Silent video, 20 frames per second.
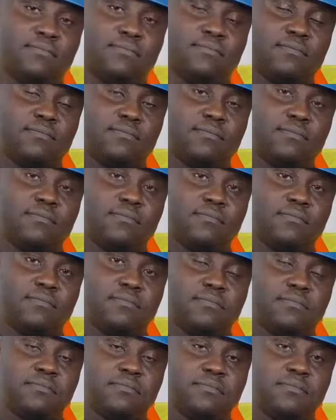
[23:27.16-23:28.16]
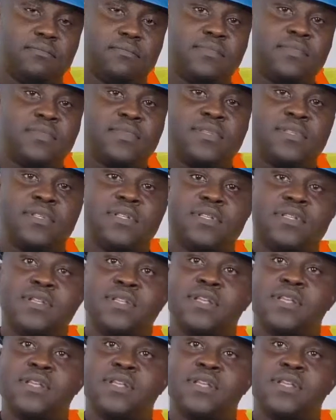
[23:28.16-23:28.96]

[no speech]